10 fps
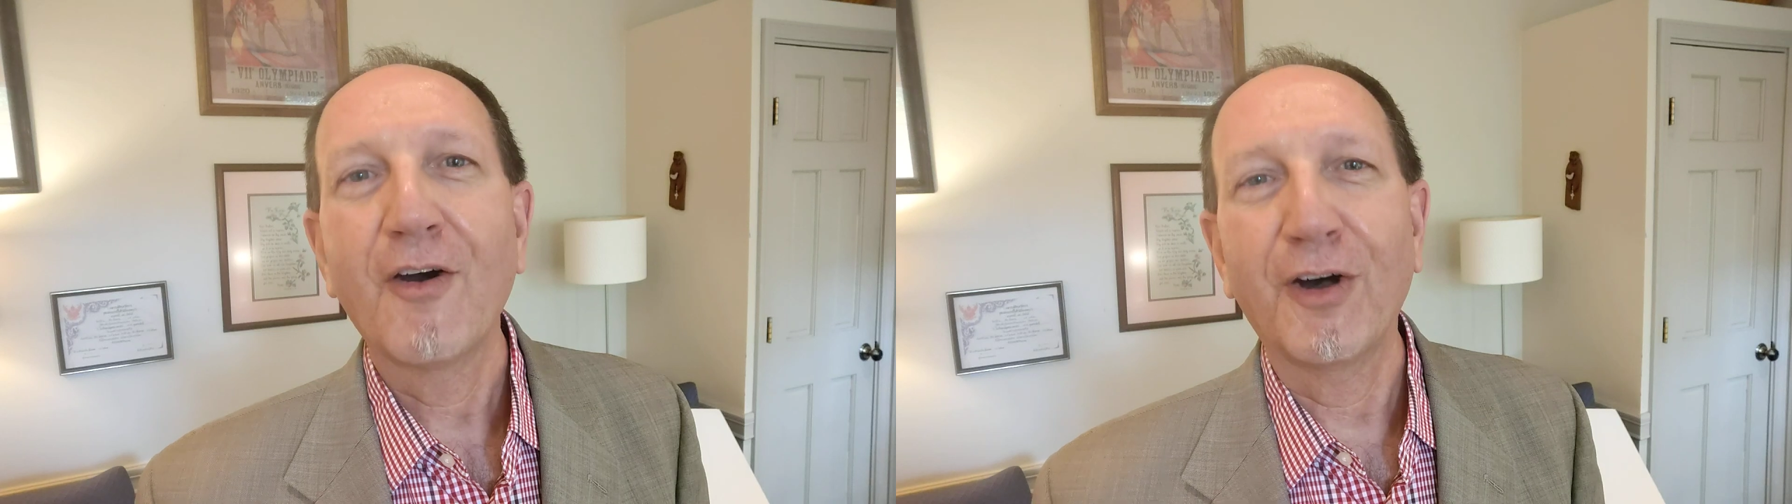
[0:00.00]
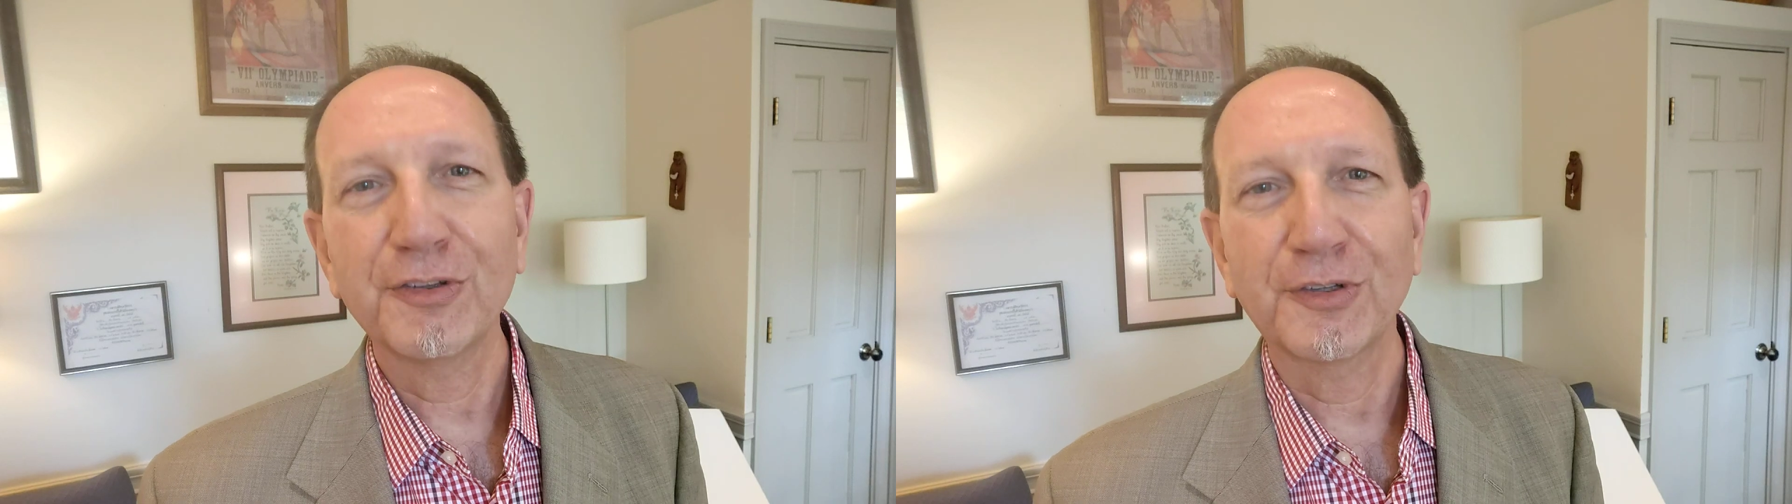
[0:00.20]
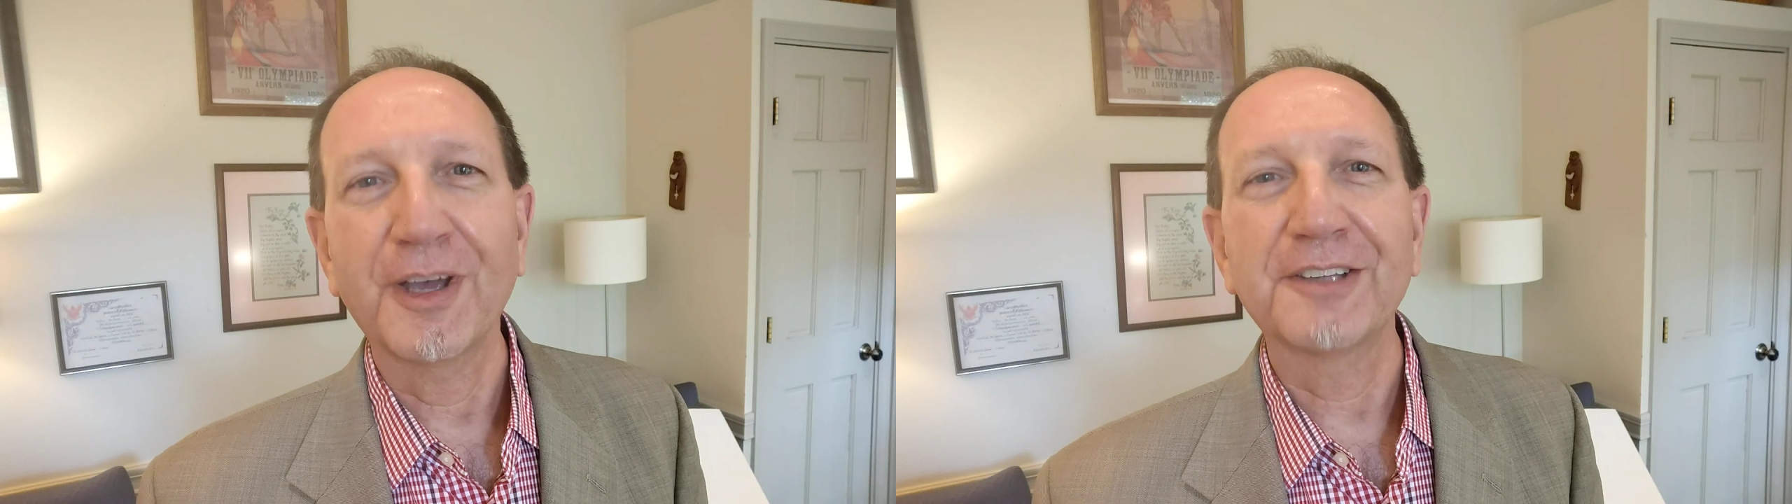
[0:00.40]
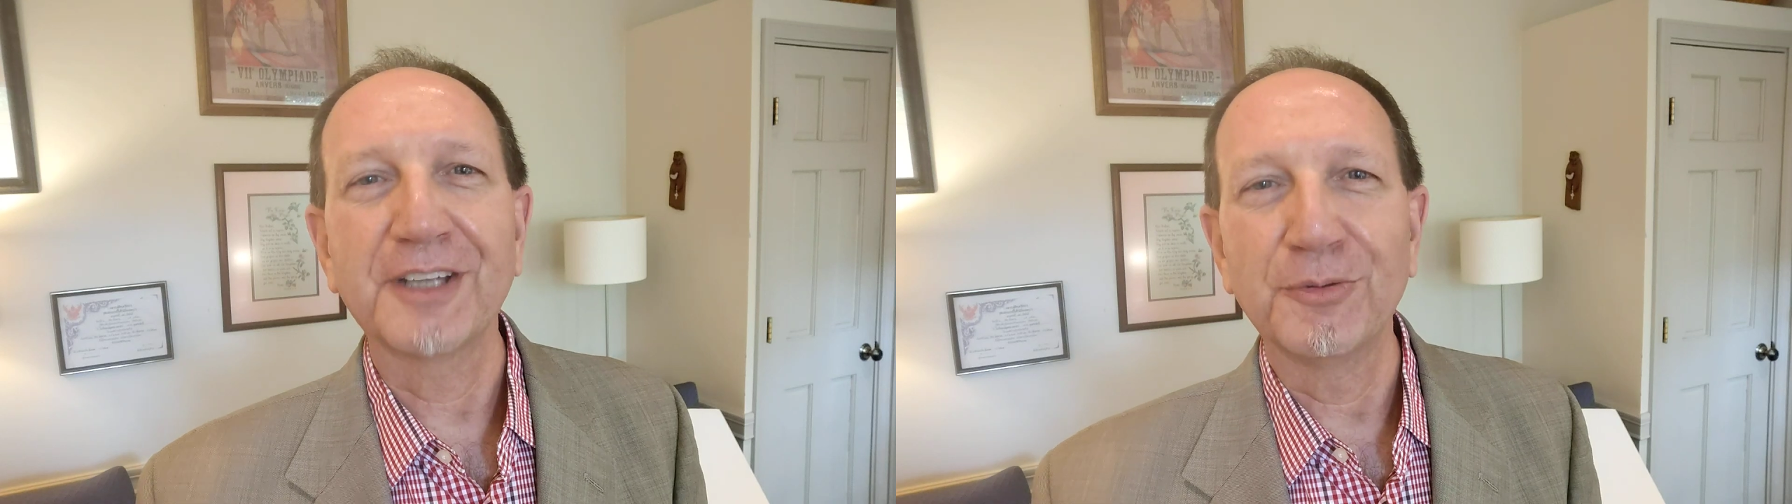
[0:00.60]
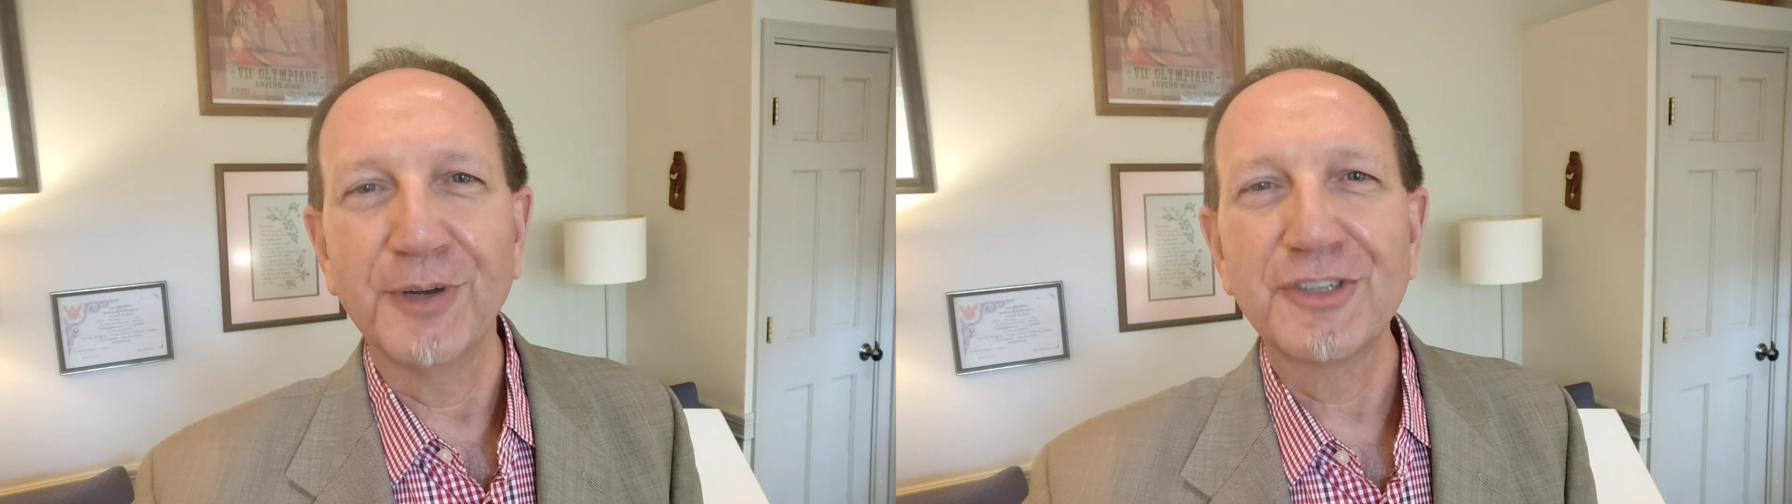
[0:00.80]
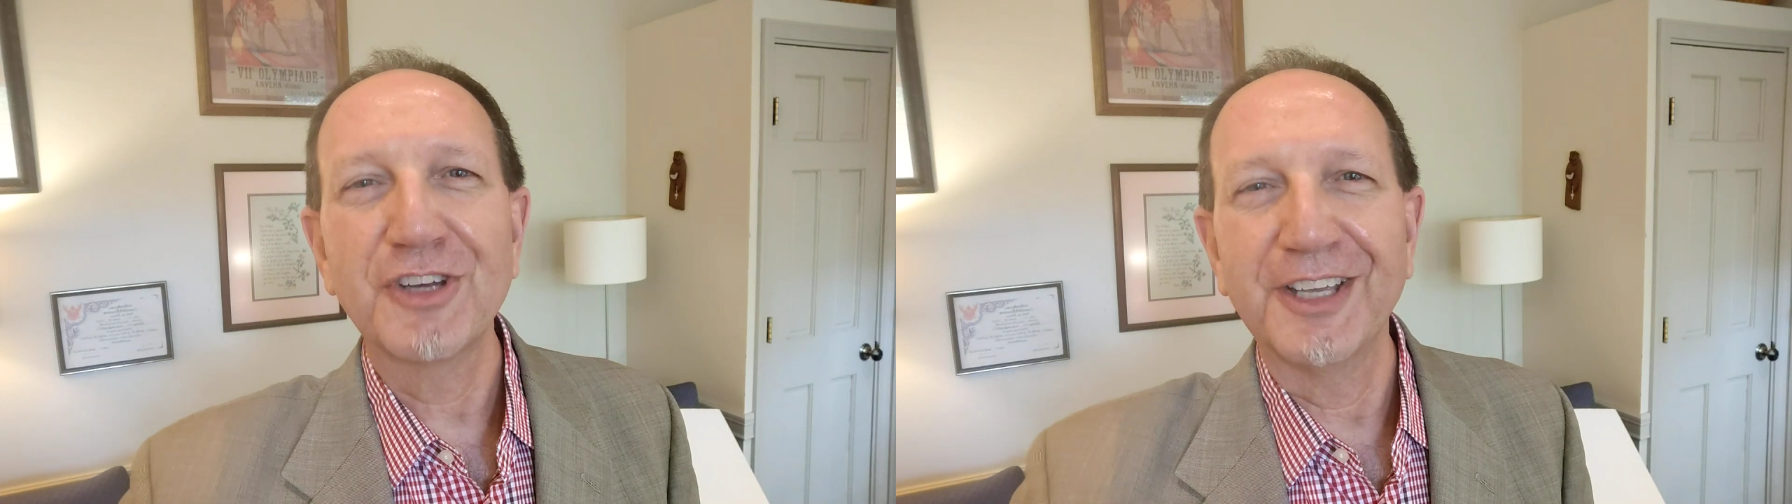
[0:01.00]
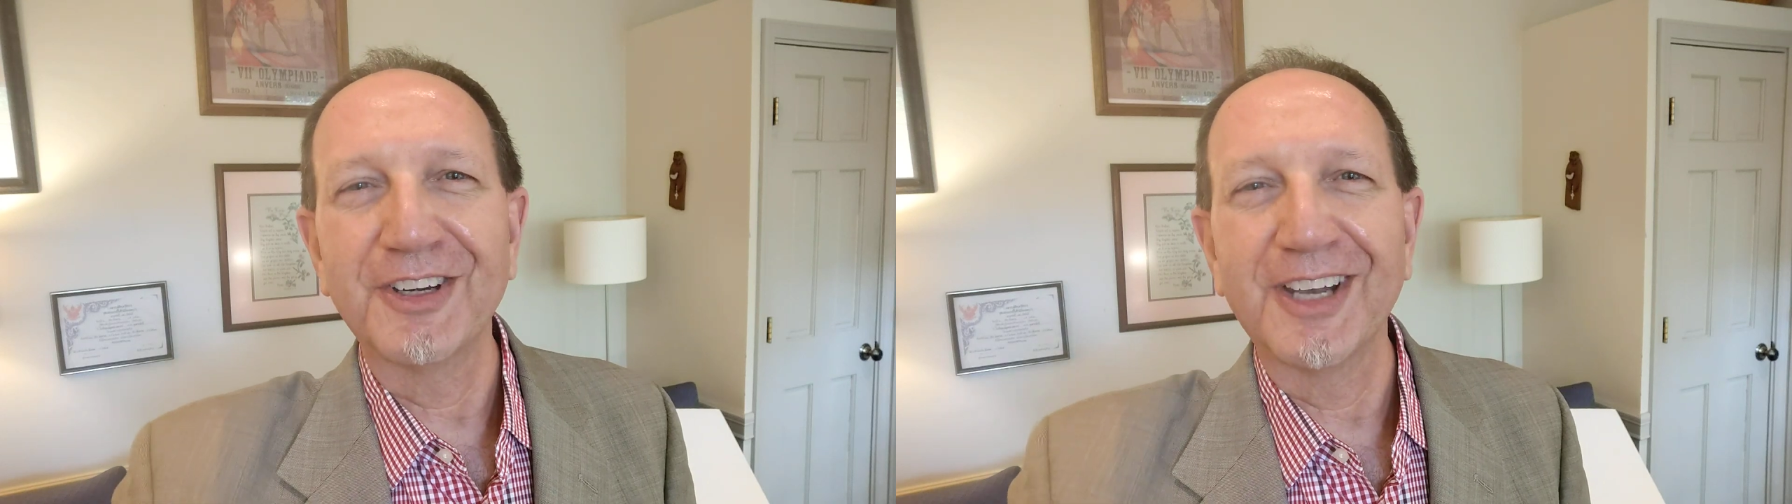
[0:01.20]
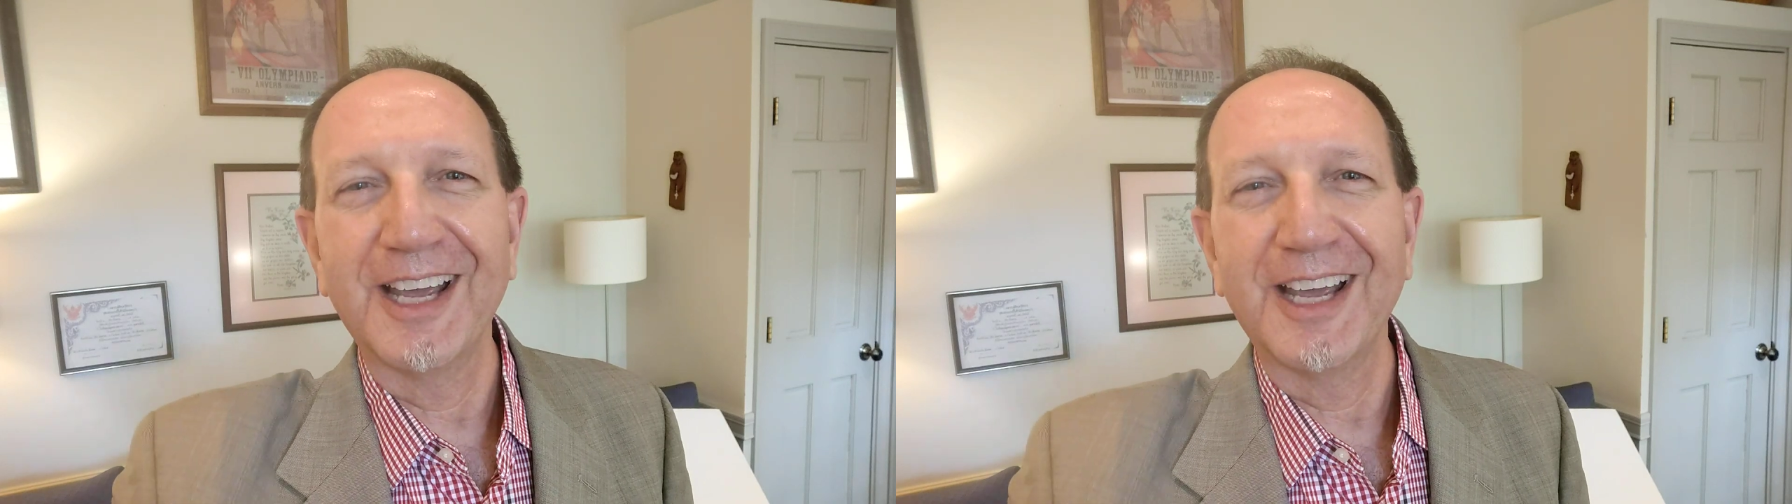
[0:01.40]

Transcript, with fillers: also has a rich inner